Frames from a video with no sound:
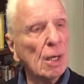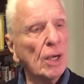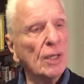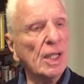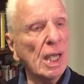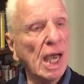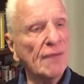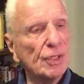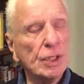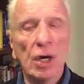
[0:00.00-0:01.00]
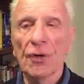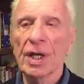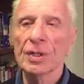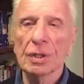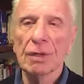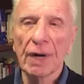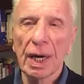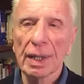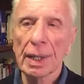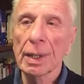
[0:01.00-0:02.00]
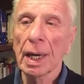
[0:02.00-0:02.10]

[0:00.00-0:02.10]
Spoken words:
when the adversary is divided,